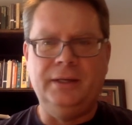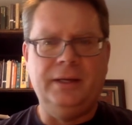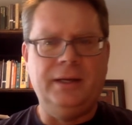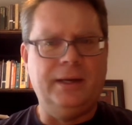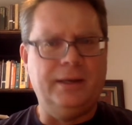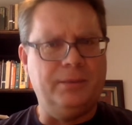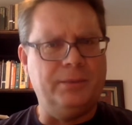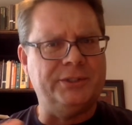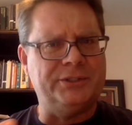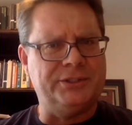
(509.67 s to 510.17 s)

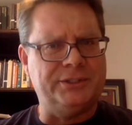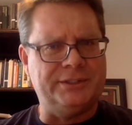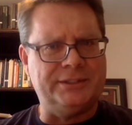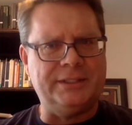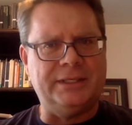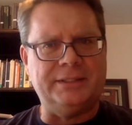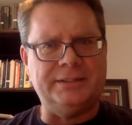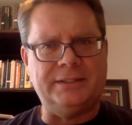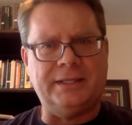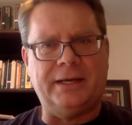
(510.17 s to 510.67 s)
And when she
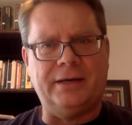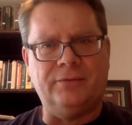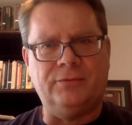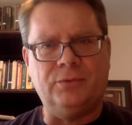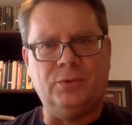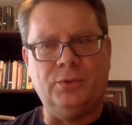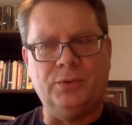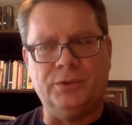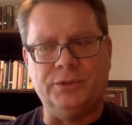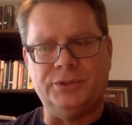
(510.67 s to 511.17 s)
says that, of
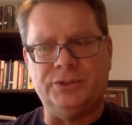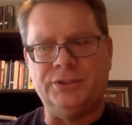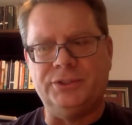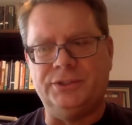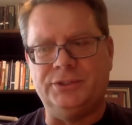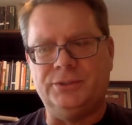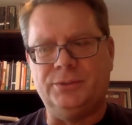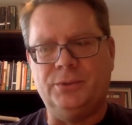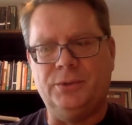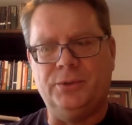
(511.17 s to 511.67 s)
course, she's
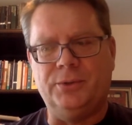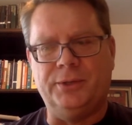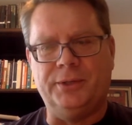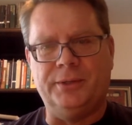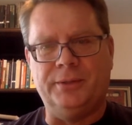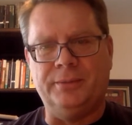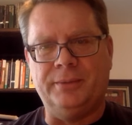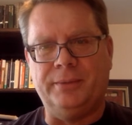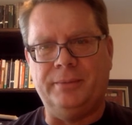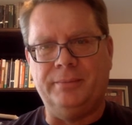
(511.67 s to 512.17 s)

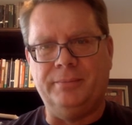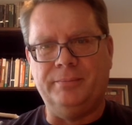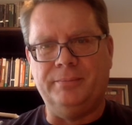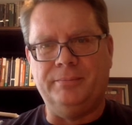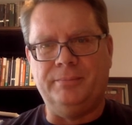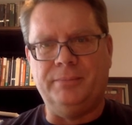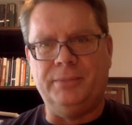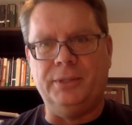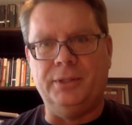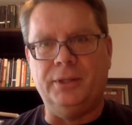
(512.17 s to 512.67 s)
quoting
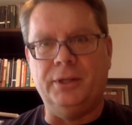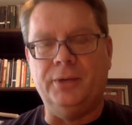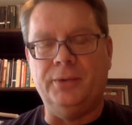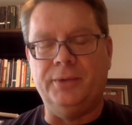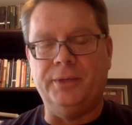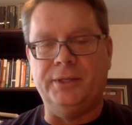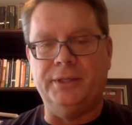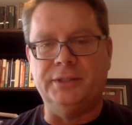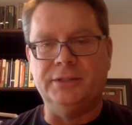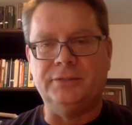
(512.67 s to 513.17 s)

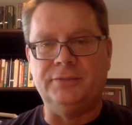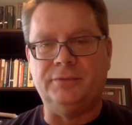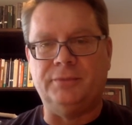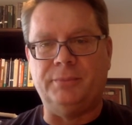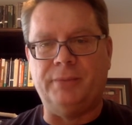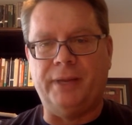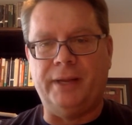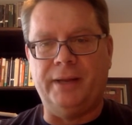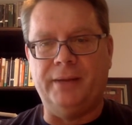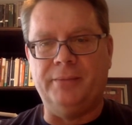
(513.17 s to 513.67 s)
Polonius from
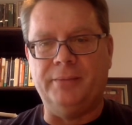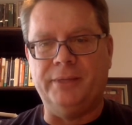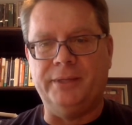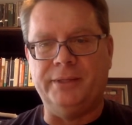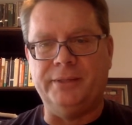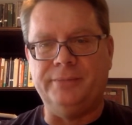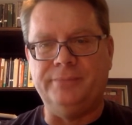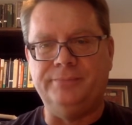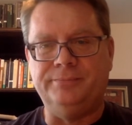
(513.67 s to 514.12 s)
Hamlet.